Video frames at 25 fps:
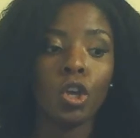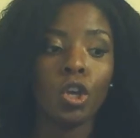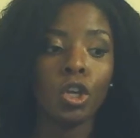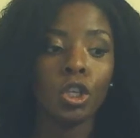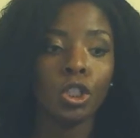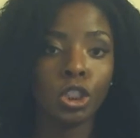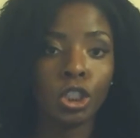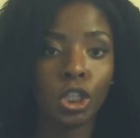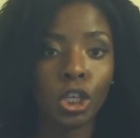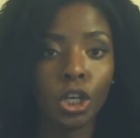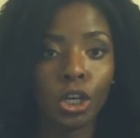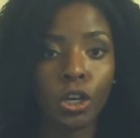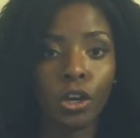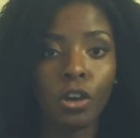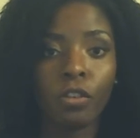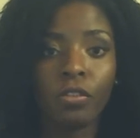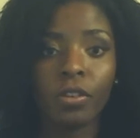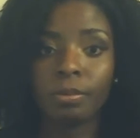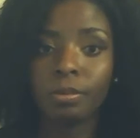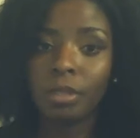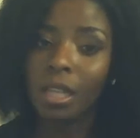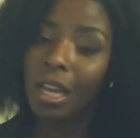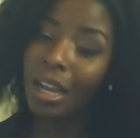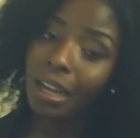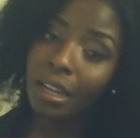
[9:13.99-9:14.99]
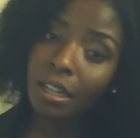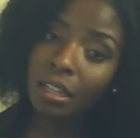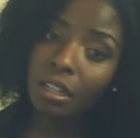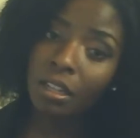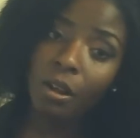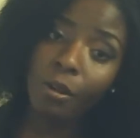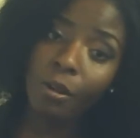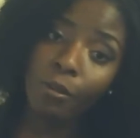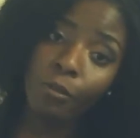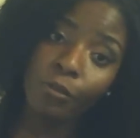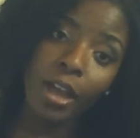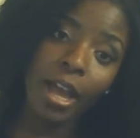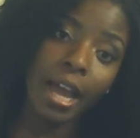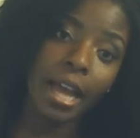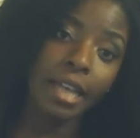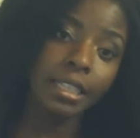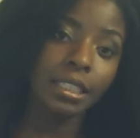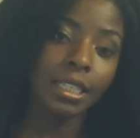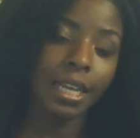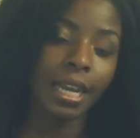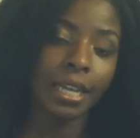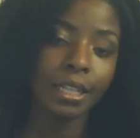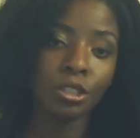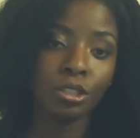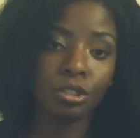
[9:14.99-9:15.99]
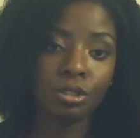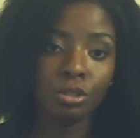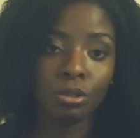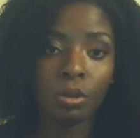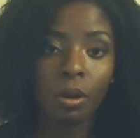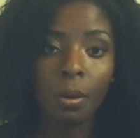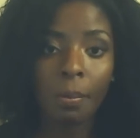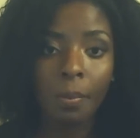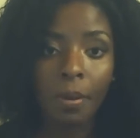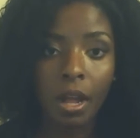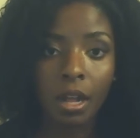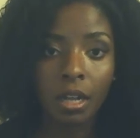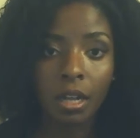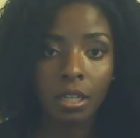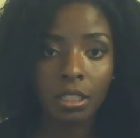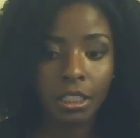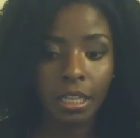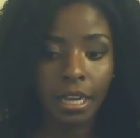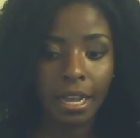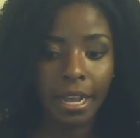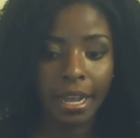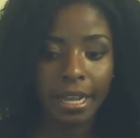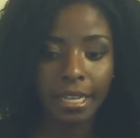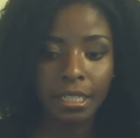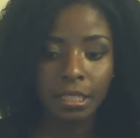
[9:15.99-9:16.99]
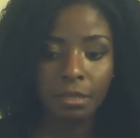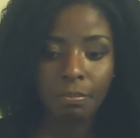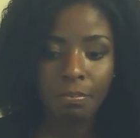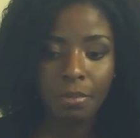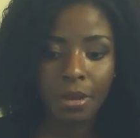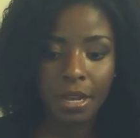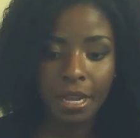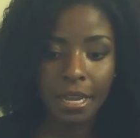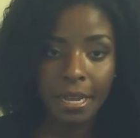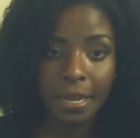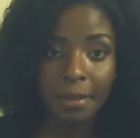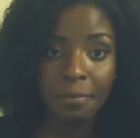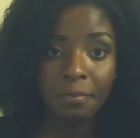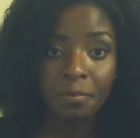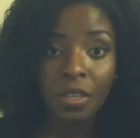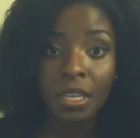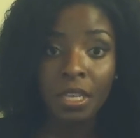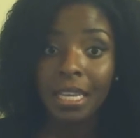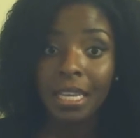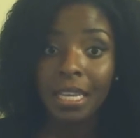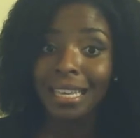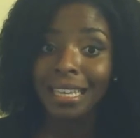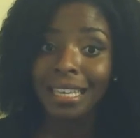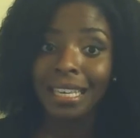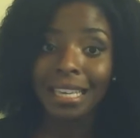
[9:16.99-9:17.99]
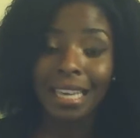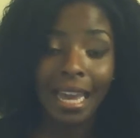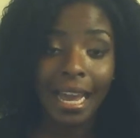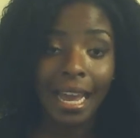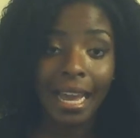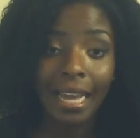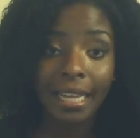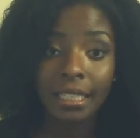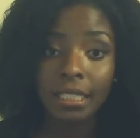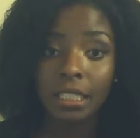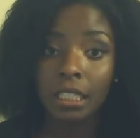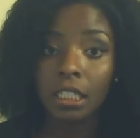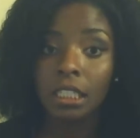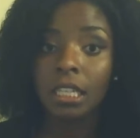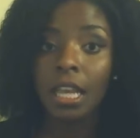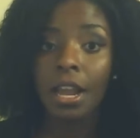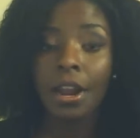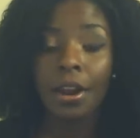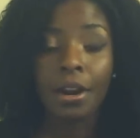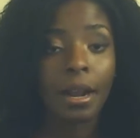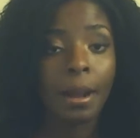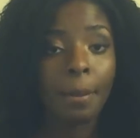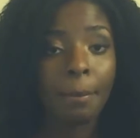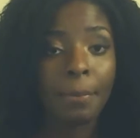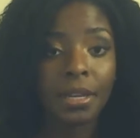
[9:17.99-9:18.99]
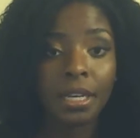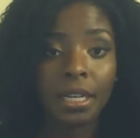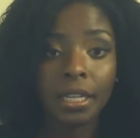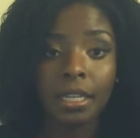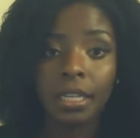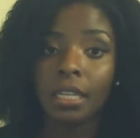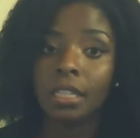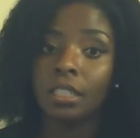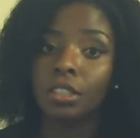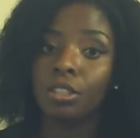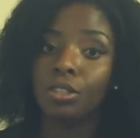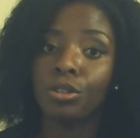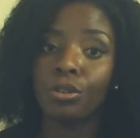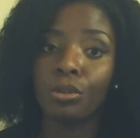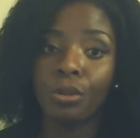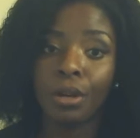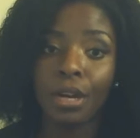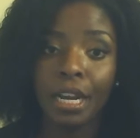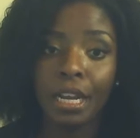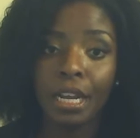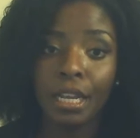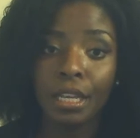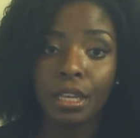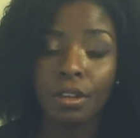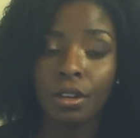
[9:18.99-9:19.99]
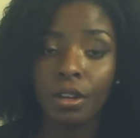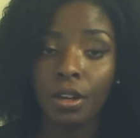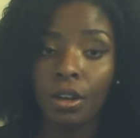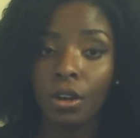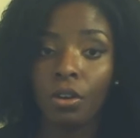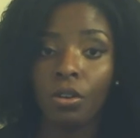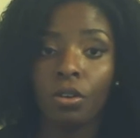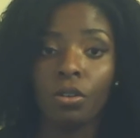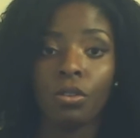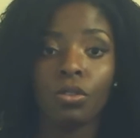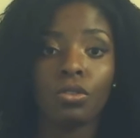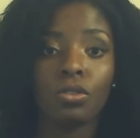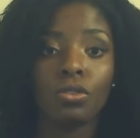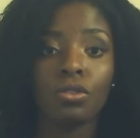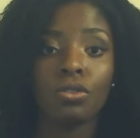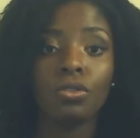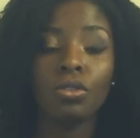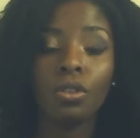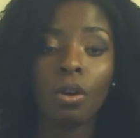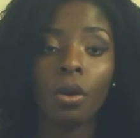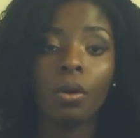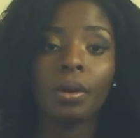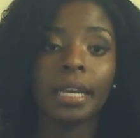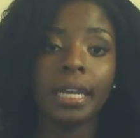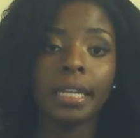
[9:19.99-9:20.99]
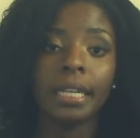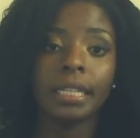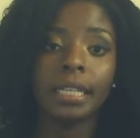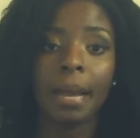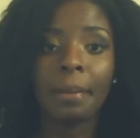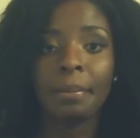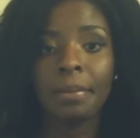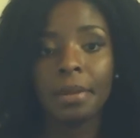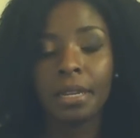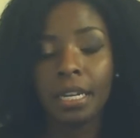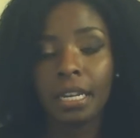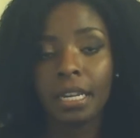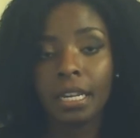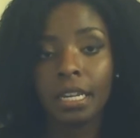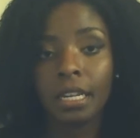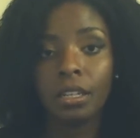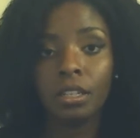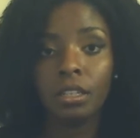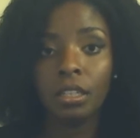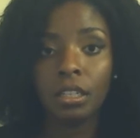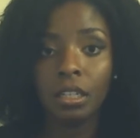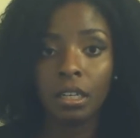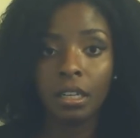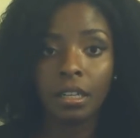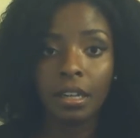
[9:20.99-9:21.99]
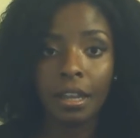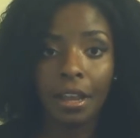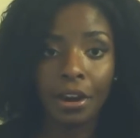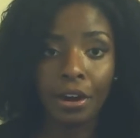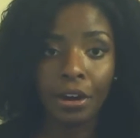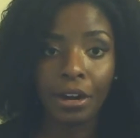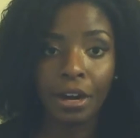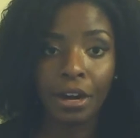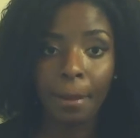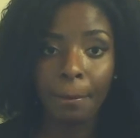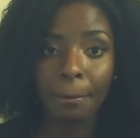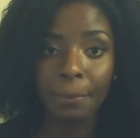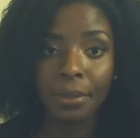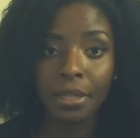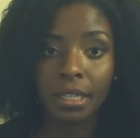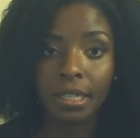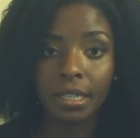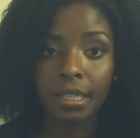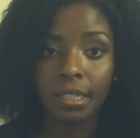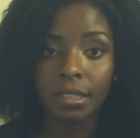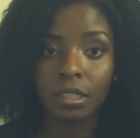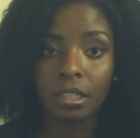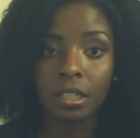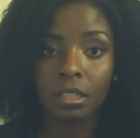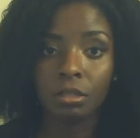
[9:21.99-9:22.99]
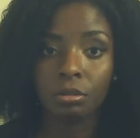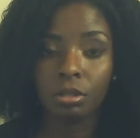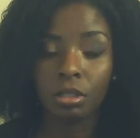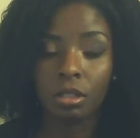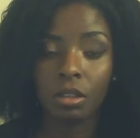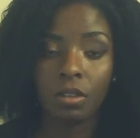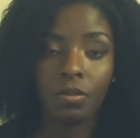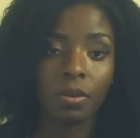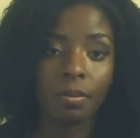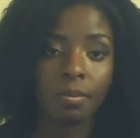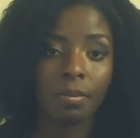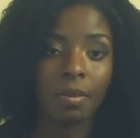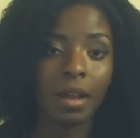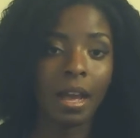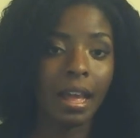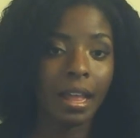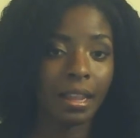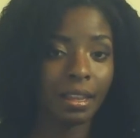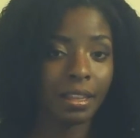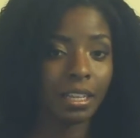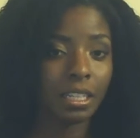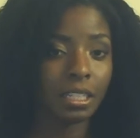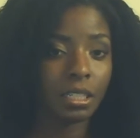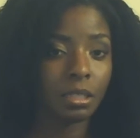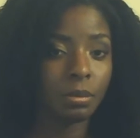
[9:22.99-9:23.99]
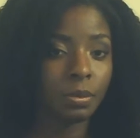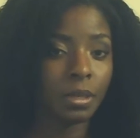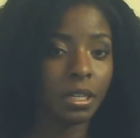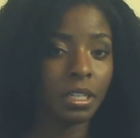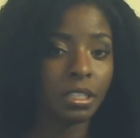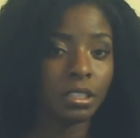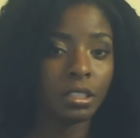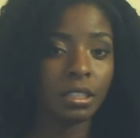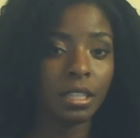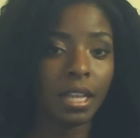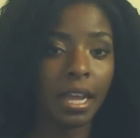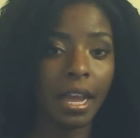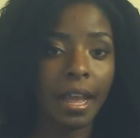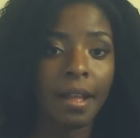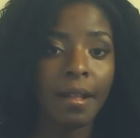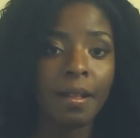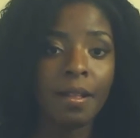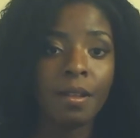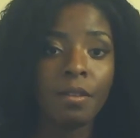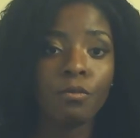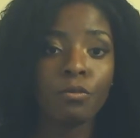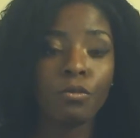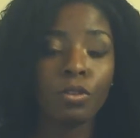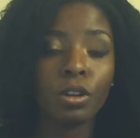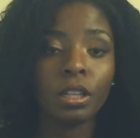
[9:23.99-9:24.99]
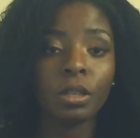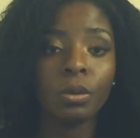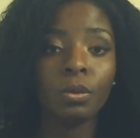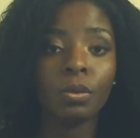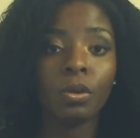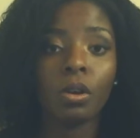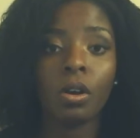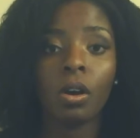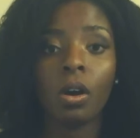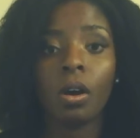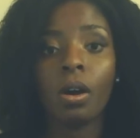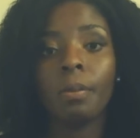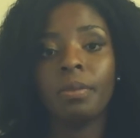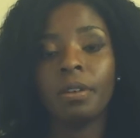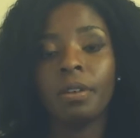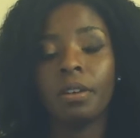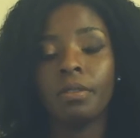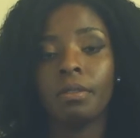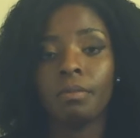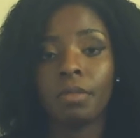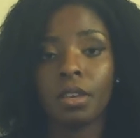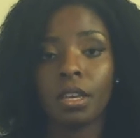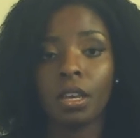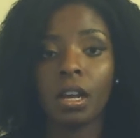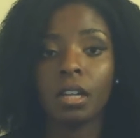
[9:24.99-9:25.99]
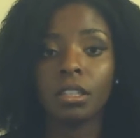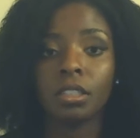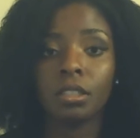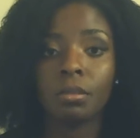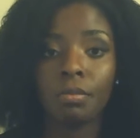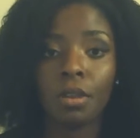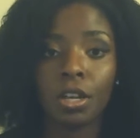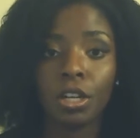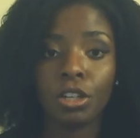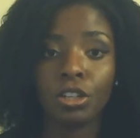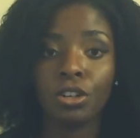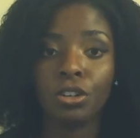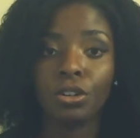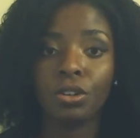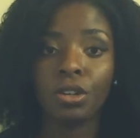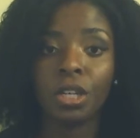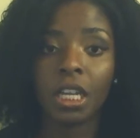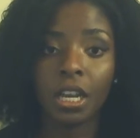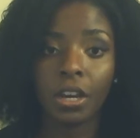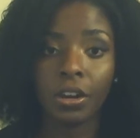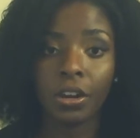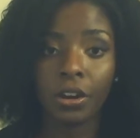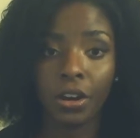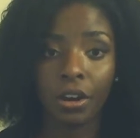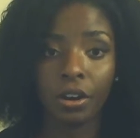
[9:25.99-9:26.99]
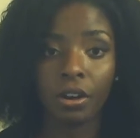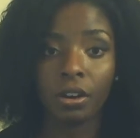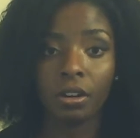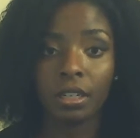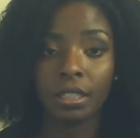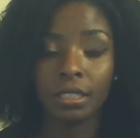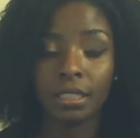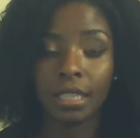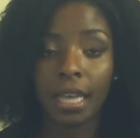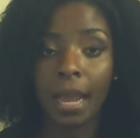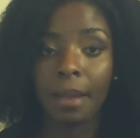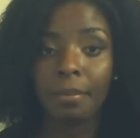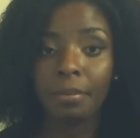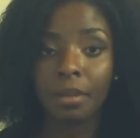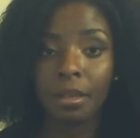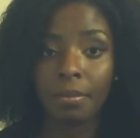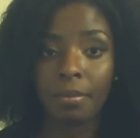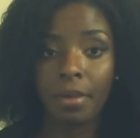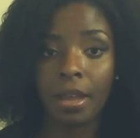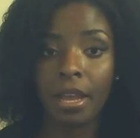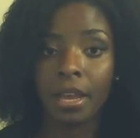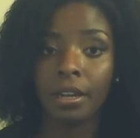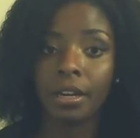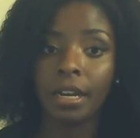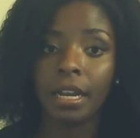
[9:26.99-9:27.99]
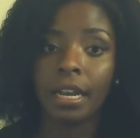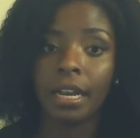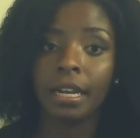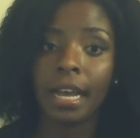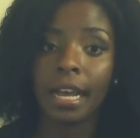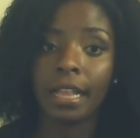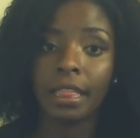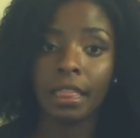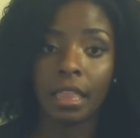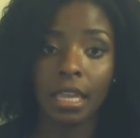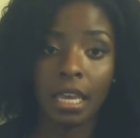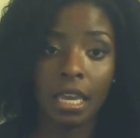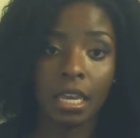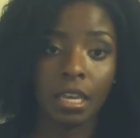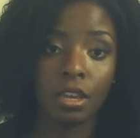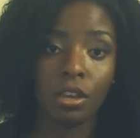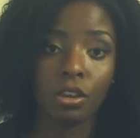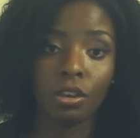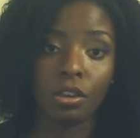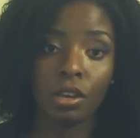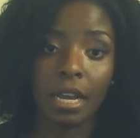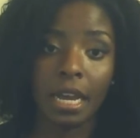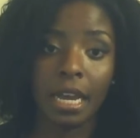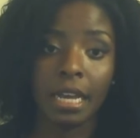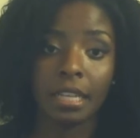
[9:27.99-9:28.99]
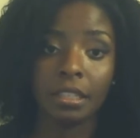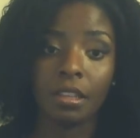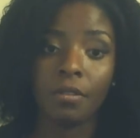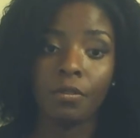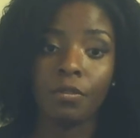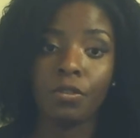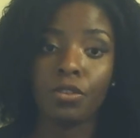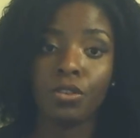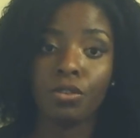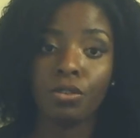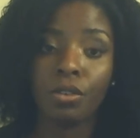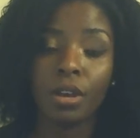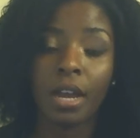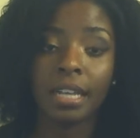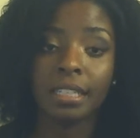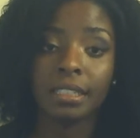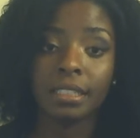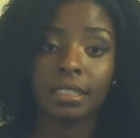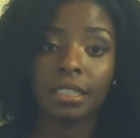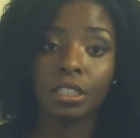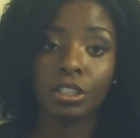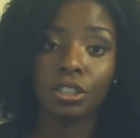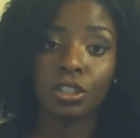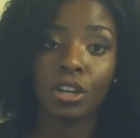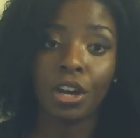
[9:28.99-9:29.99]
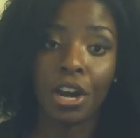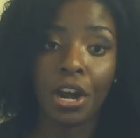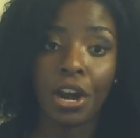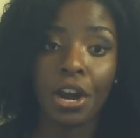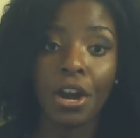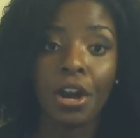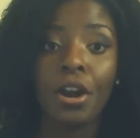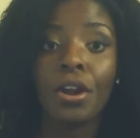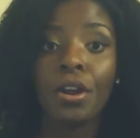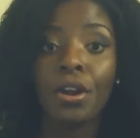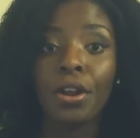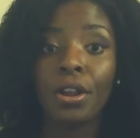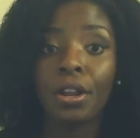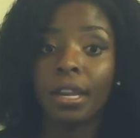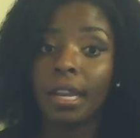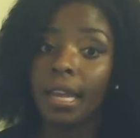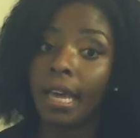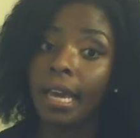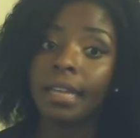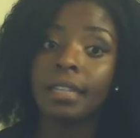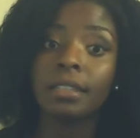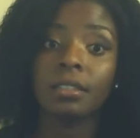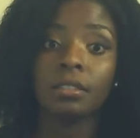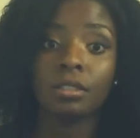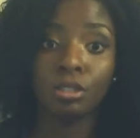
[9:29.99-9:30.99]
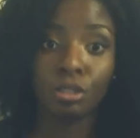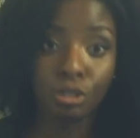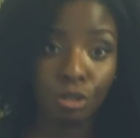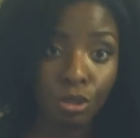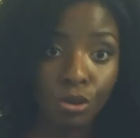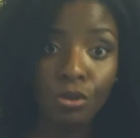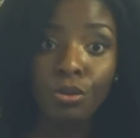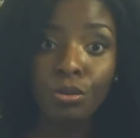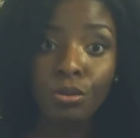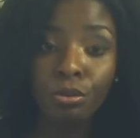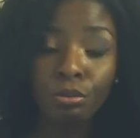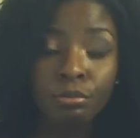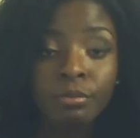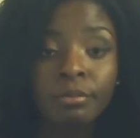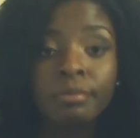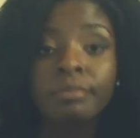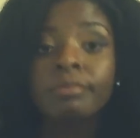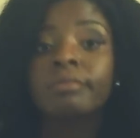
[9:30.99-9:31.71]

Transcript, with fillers: So if I'm talking a little fast, I do apologize, but yeah, this hair company is great. You know, you don't get that many good hair companies, especially from AliExpress, that really will go above and beyond to make sure you get your hair on a timely manner. And I think you guys, if you guys need your hair like soon,